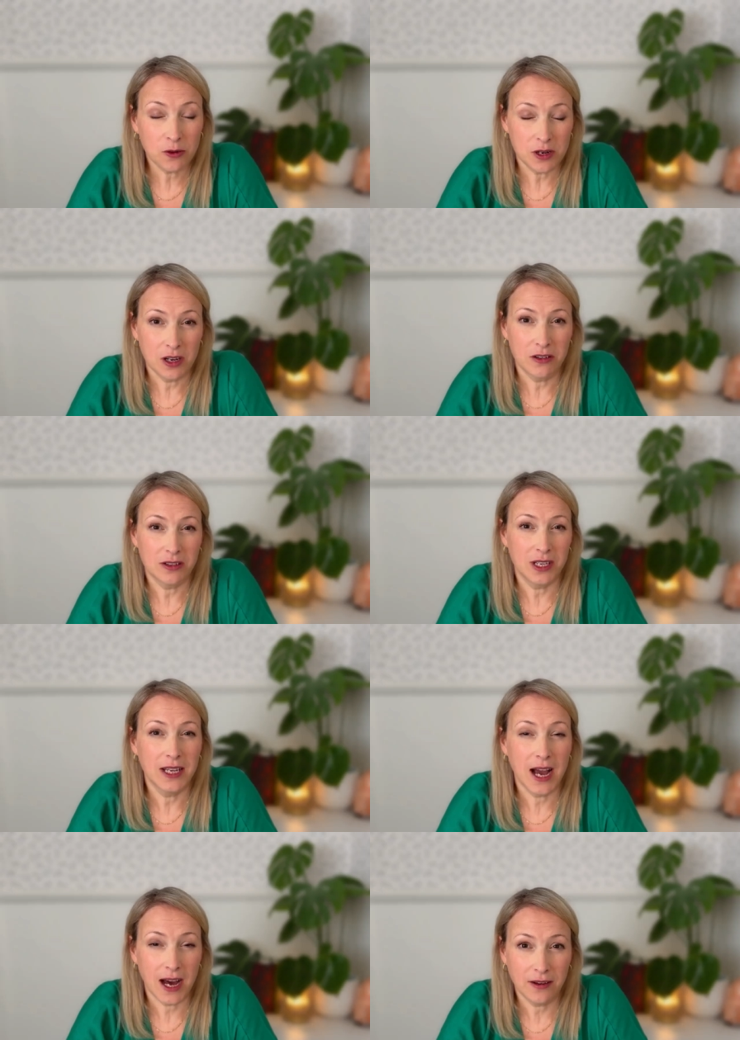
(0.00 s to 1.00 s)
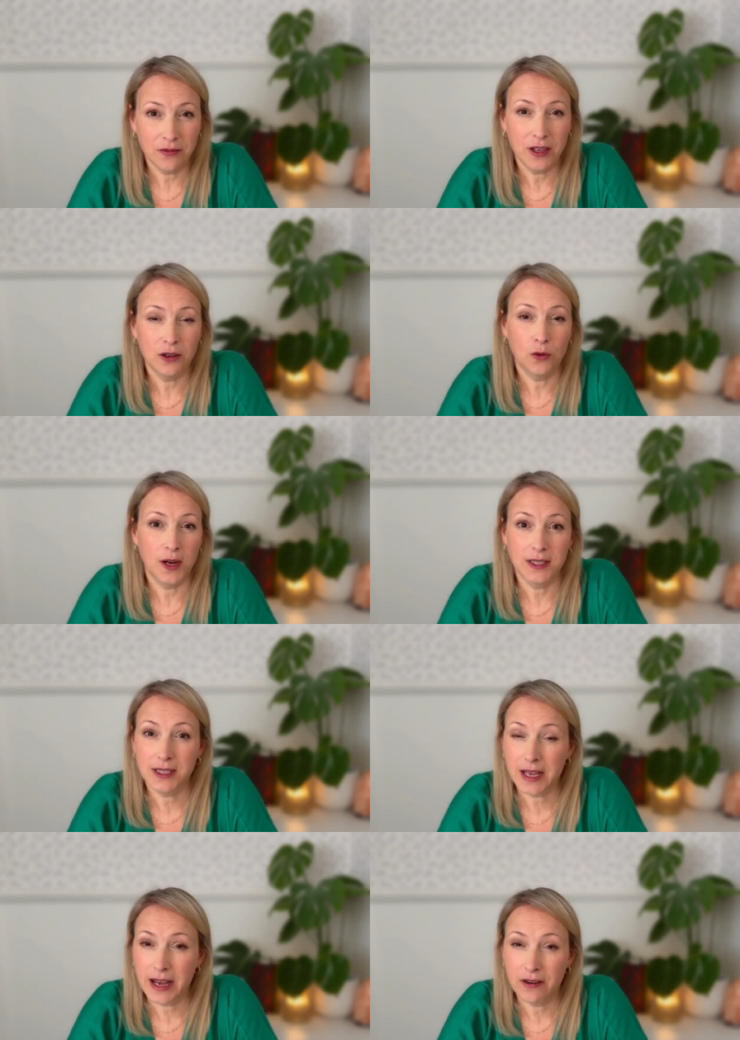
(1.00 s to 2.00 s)
cryptocurrency can feel quite
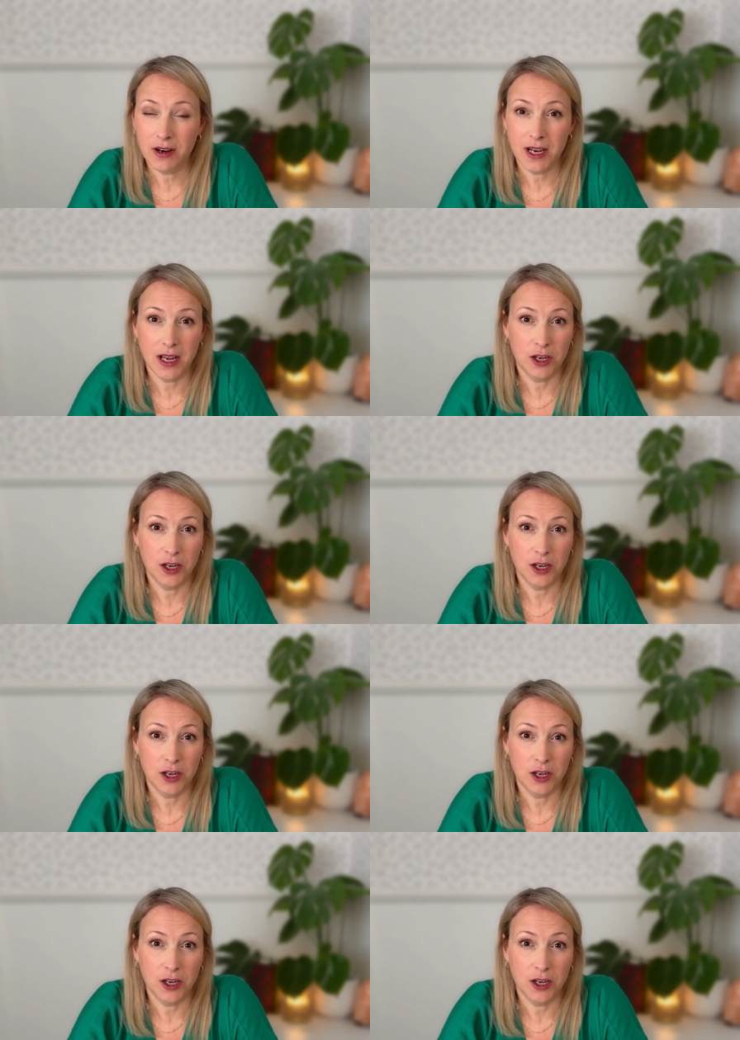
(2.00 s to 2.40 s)
scary,